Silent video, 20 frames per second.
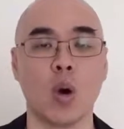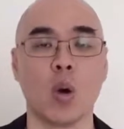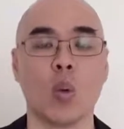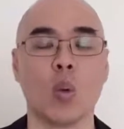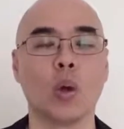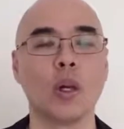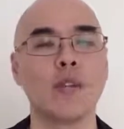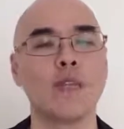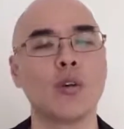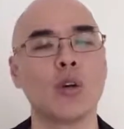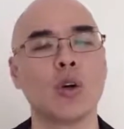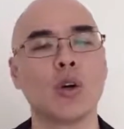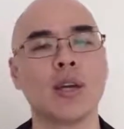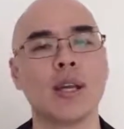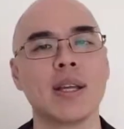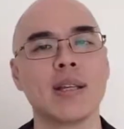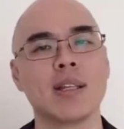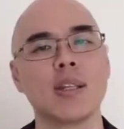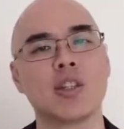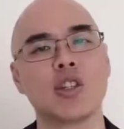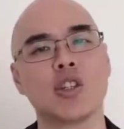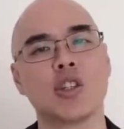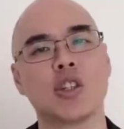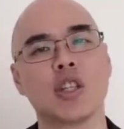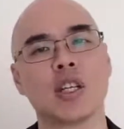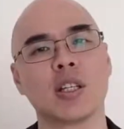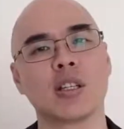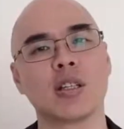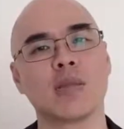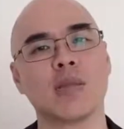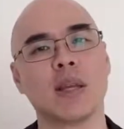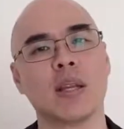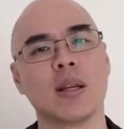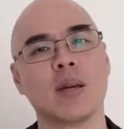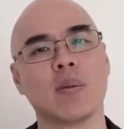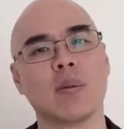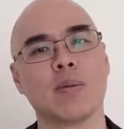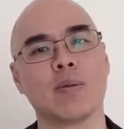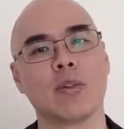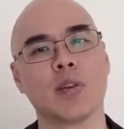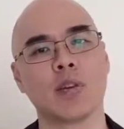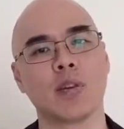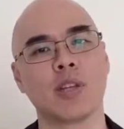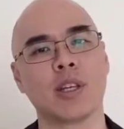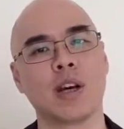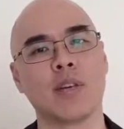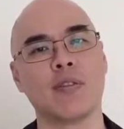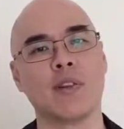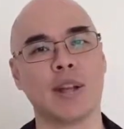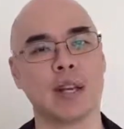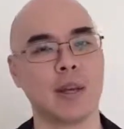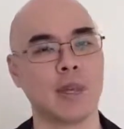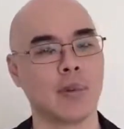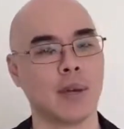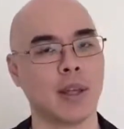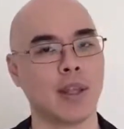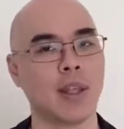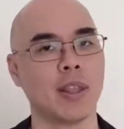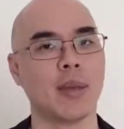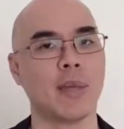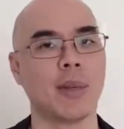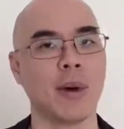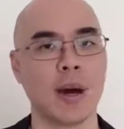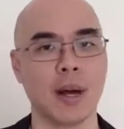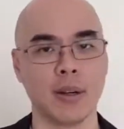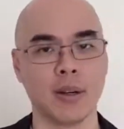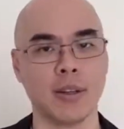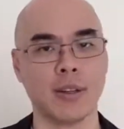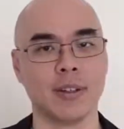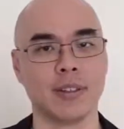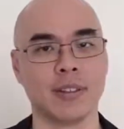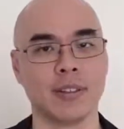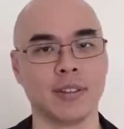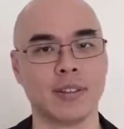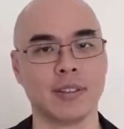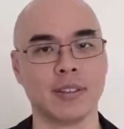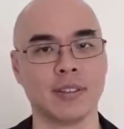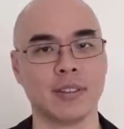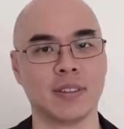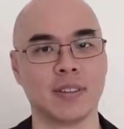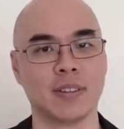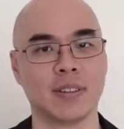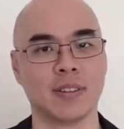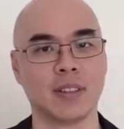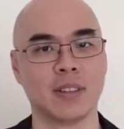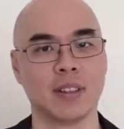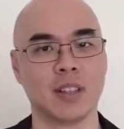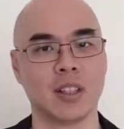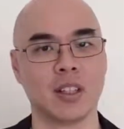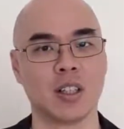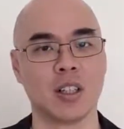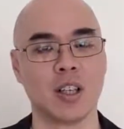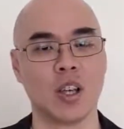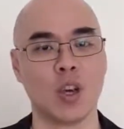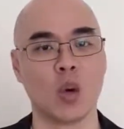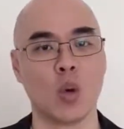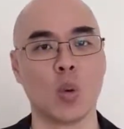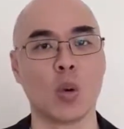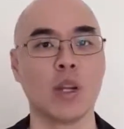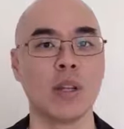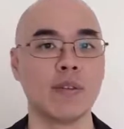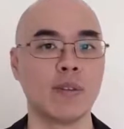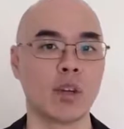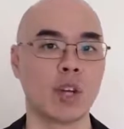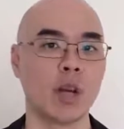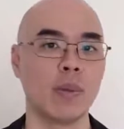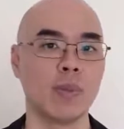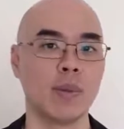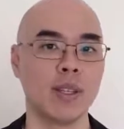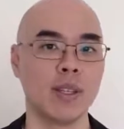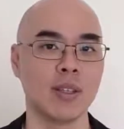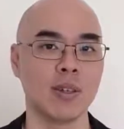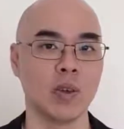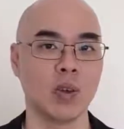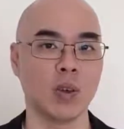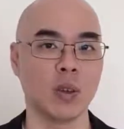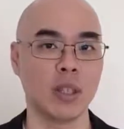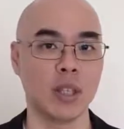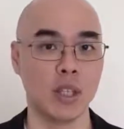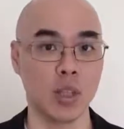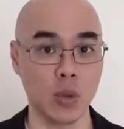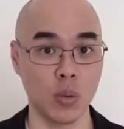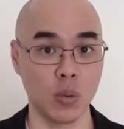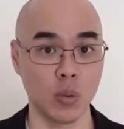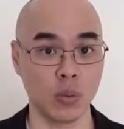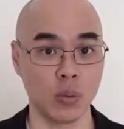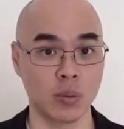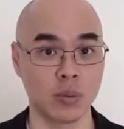What if your organization is just made up of yourself and another partner? What if your company is only you?